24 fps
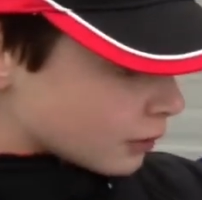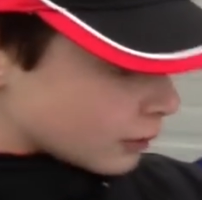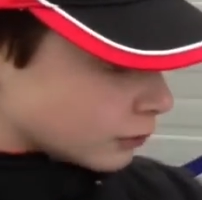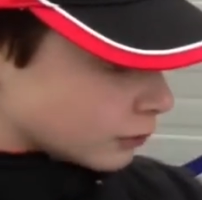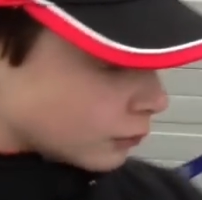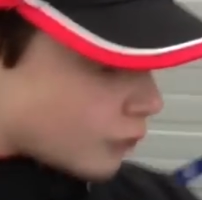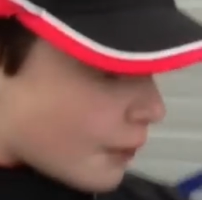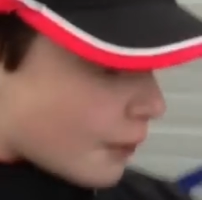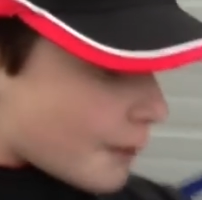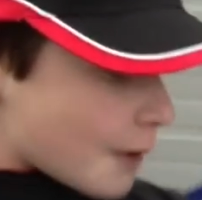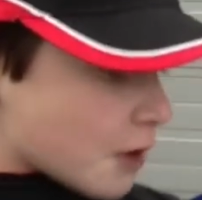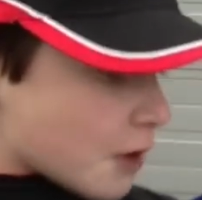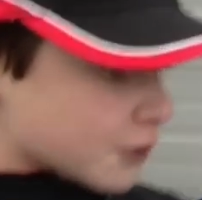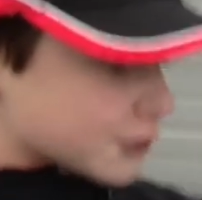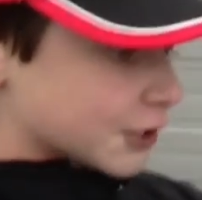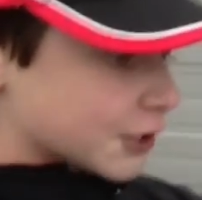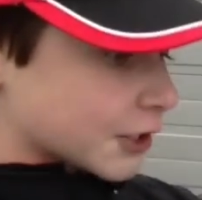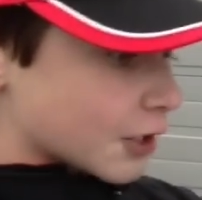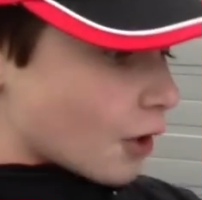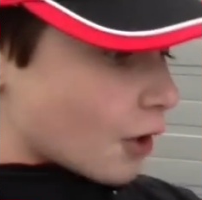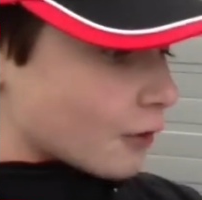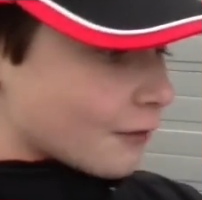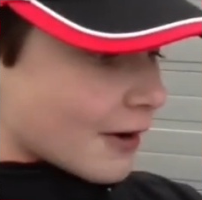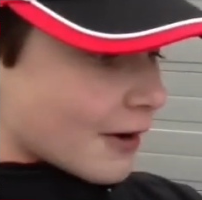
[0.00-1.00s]

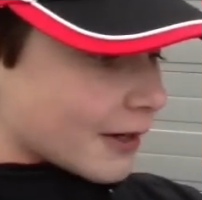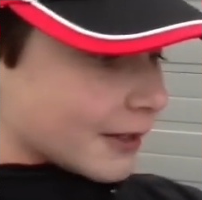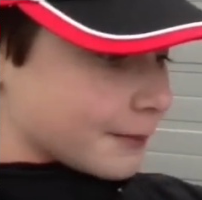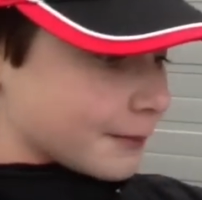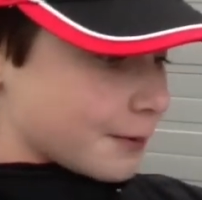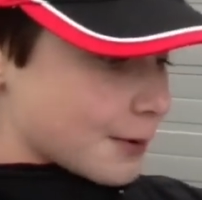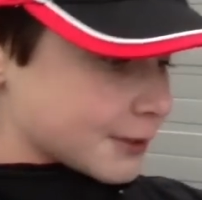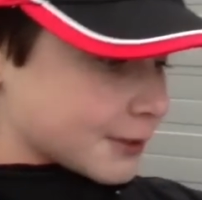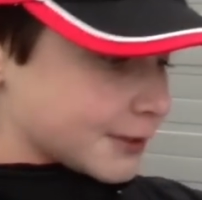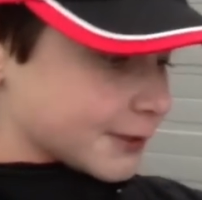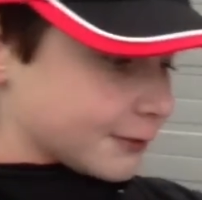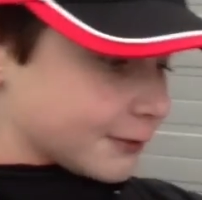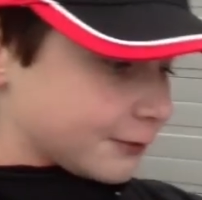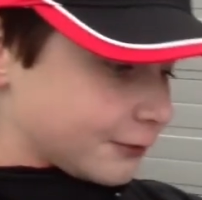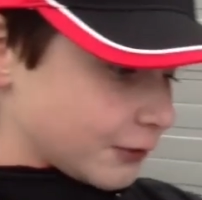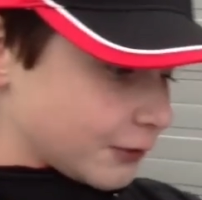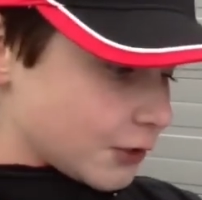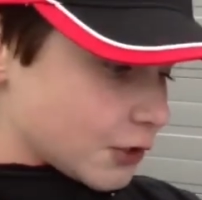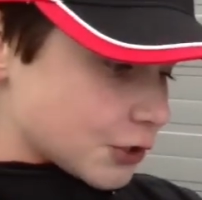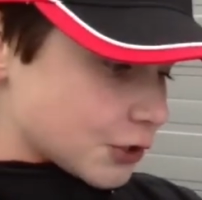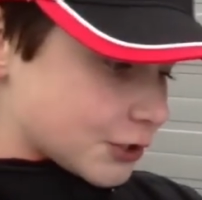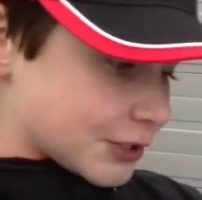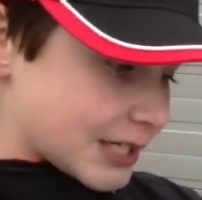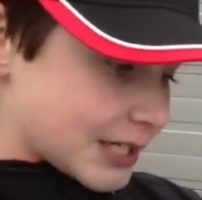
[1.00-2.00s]
Austin got a very impressive
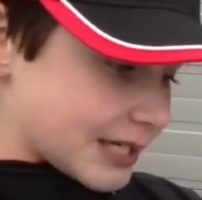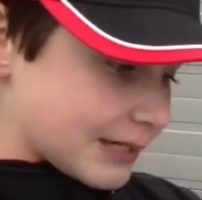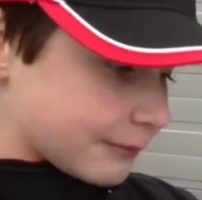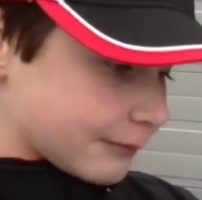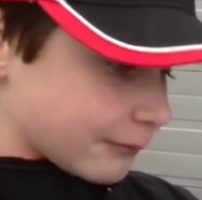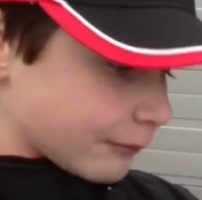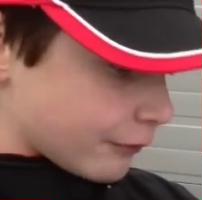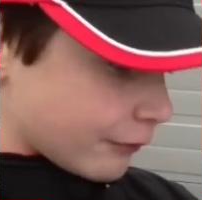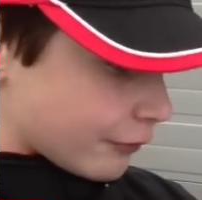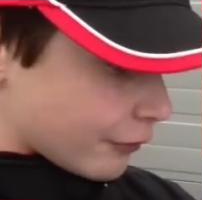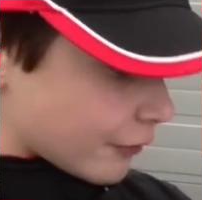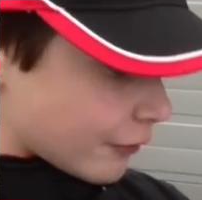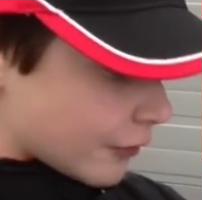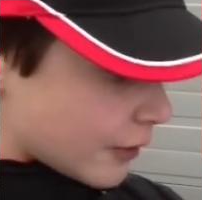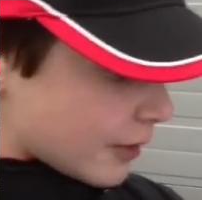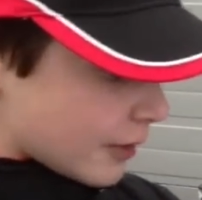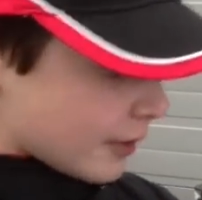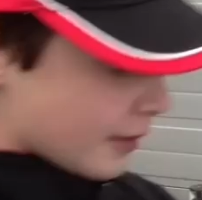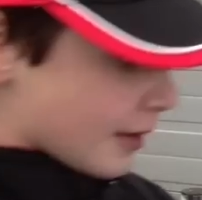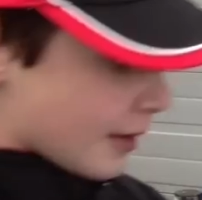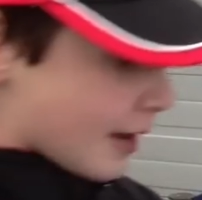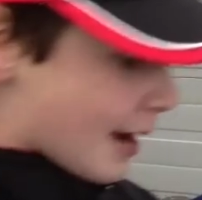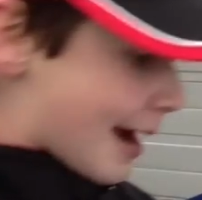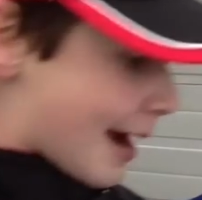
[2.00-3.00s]
13th,
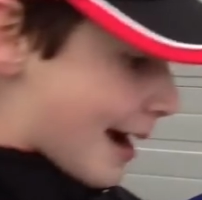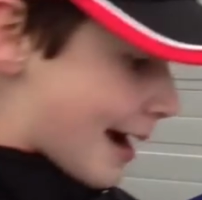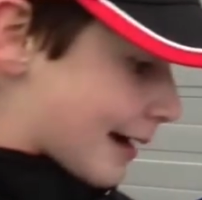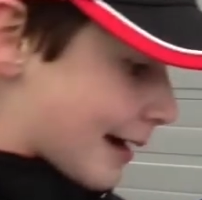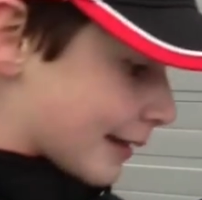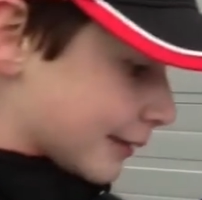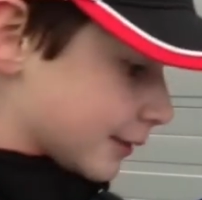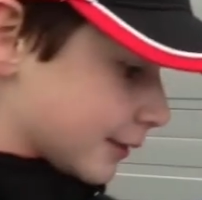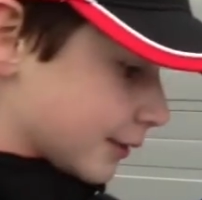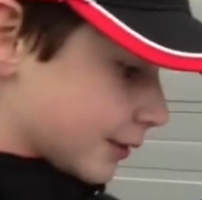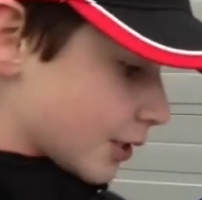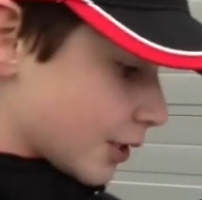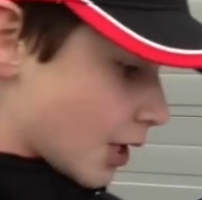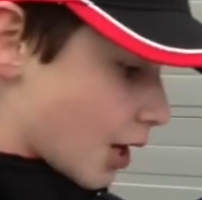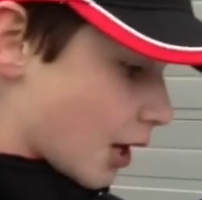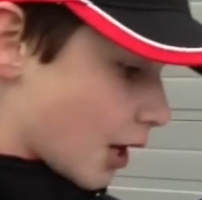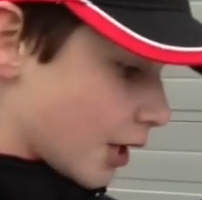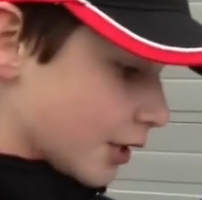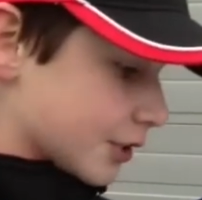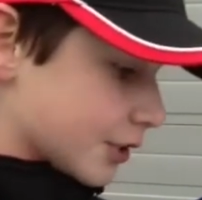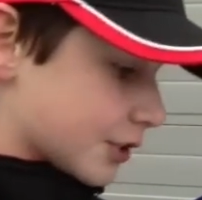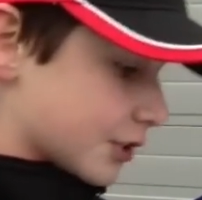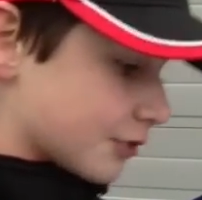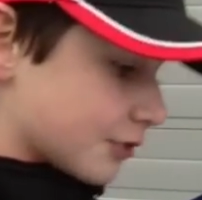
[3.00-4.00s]
and
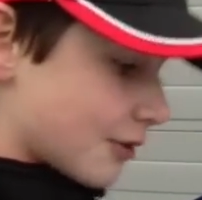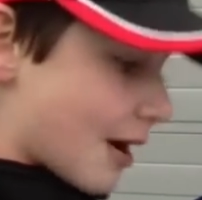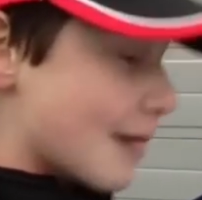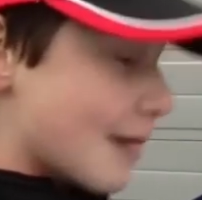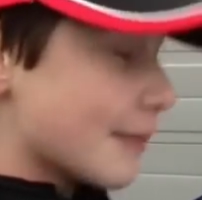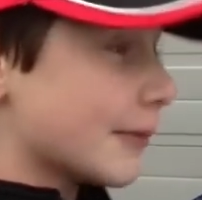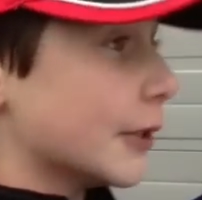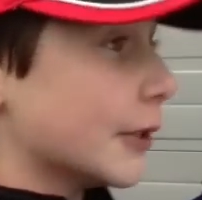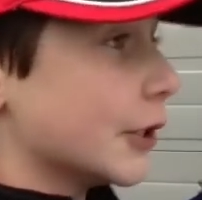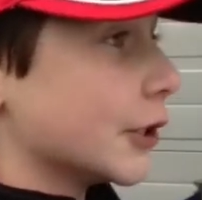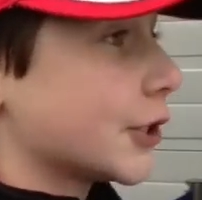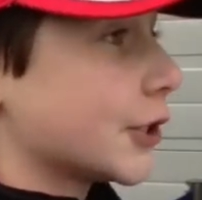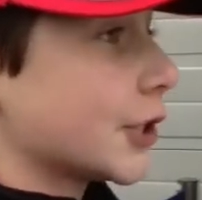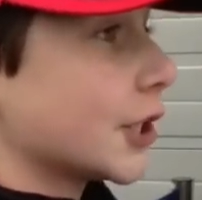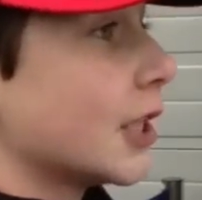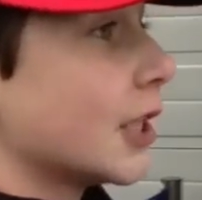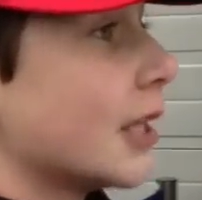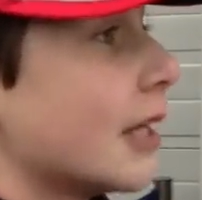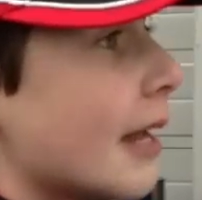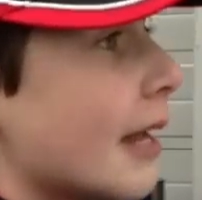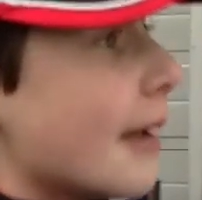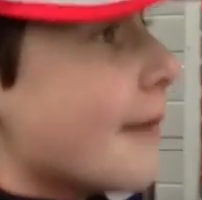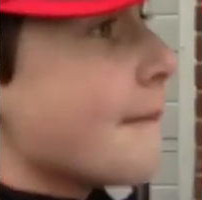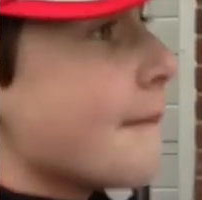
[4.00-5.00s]
Hunter Abbott
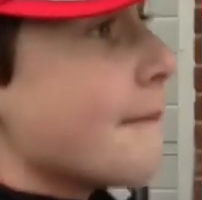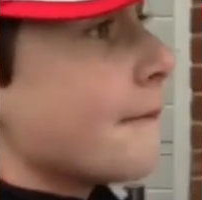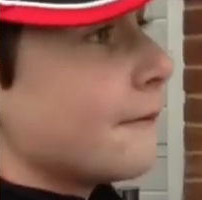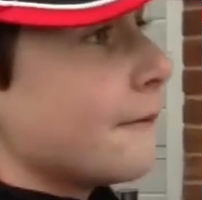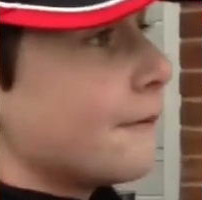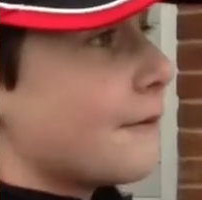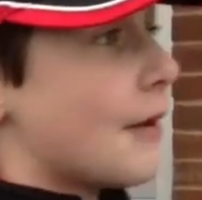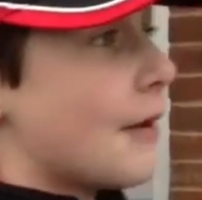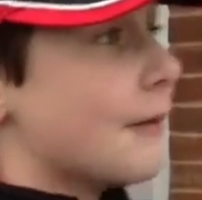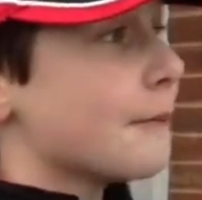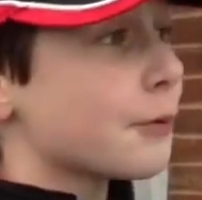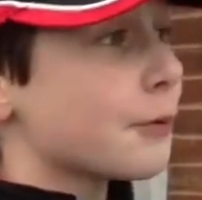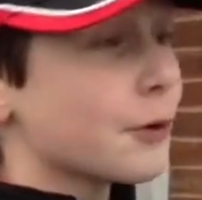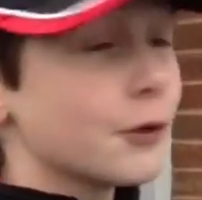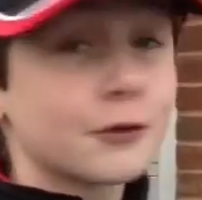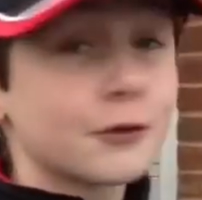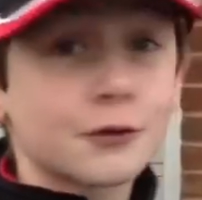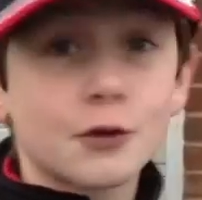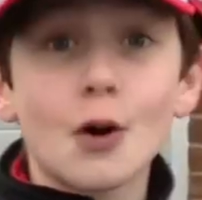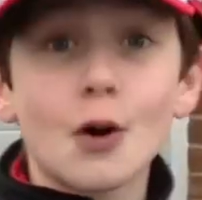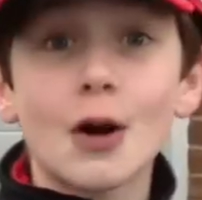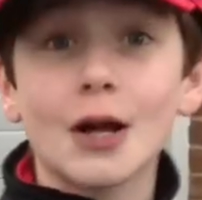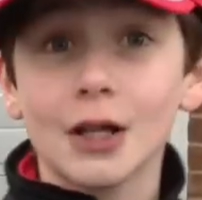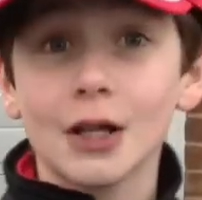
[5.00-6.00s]

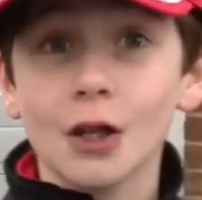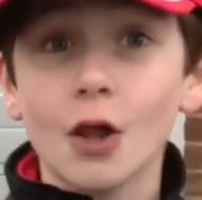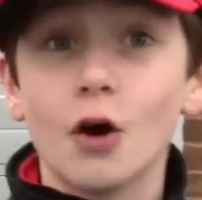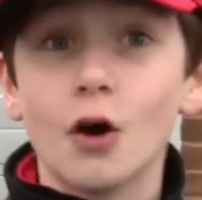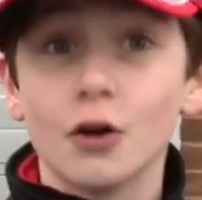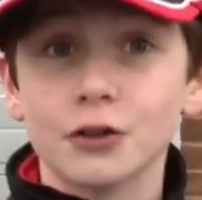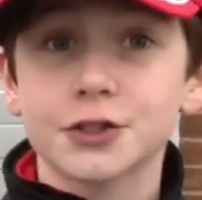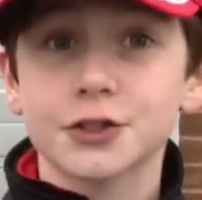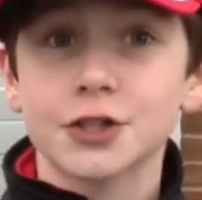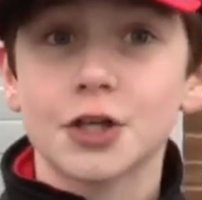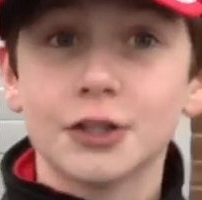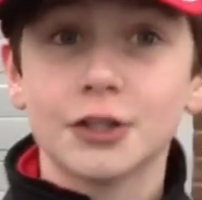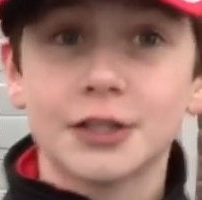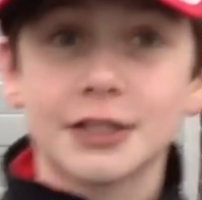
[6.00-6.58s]
improved quite a lot on